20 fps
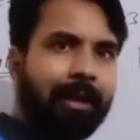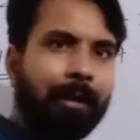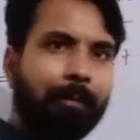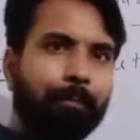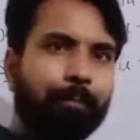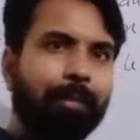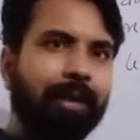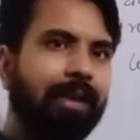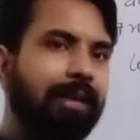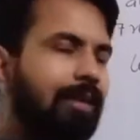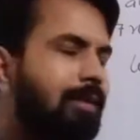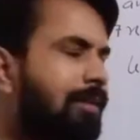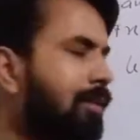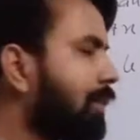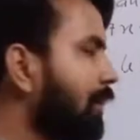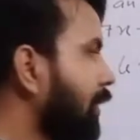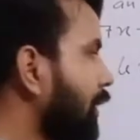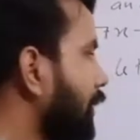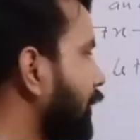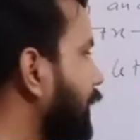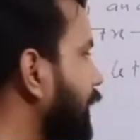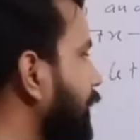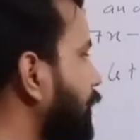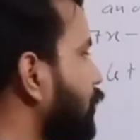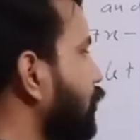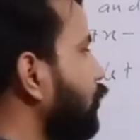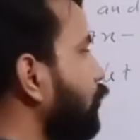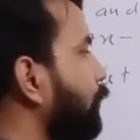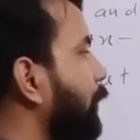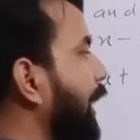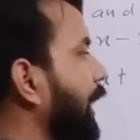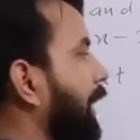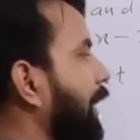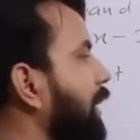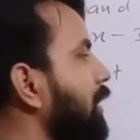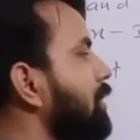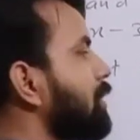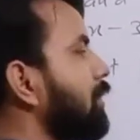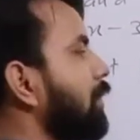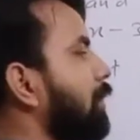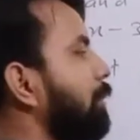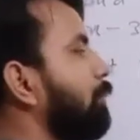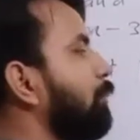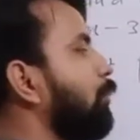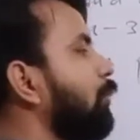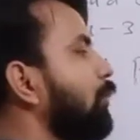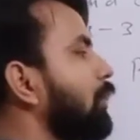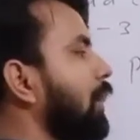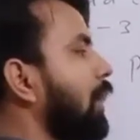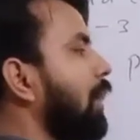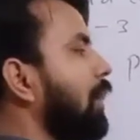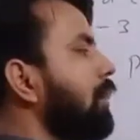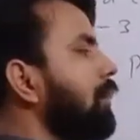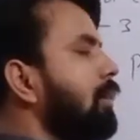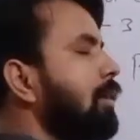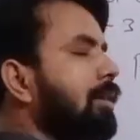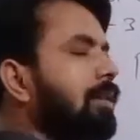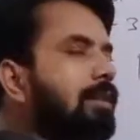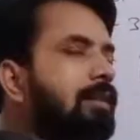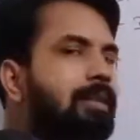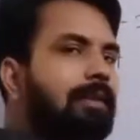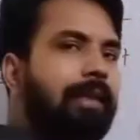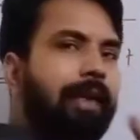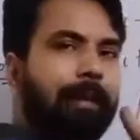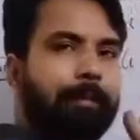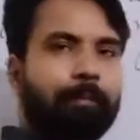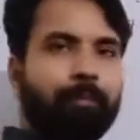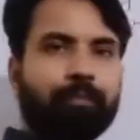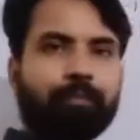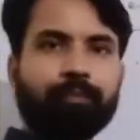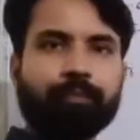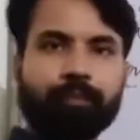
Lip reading: Means these two brackets both are same.